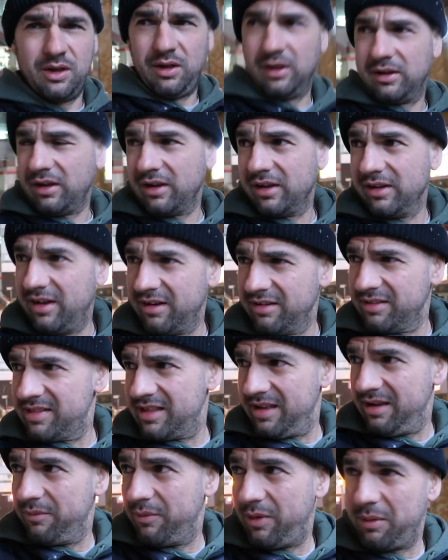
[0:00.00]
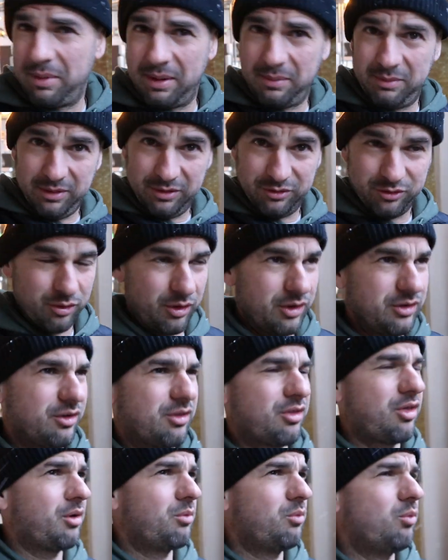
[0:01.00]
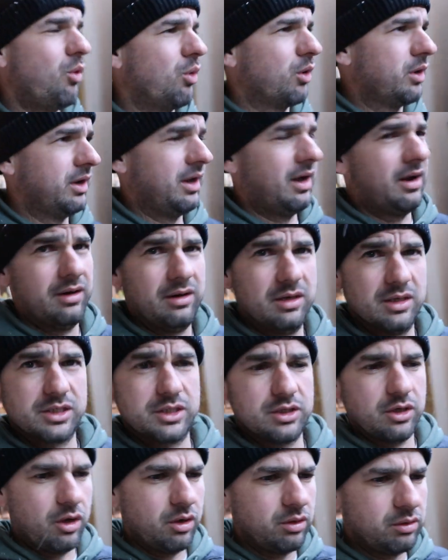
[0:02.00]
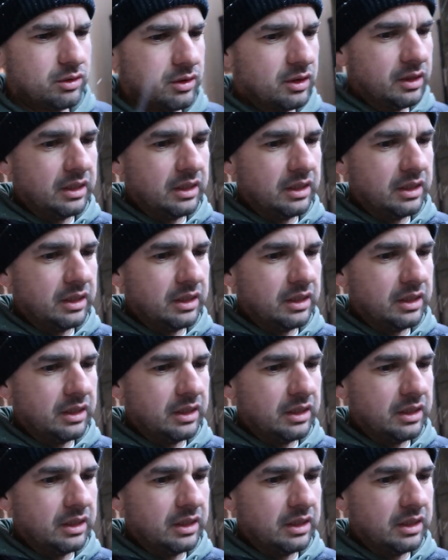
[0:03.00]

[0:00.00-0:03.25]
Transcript: Like I can understand why people enjoy just like walking out in the snow.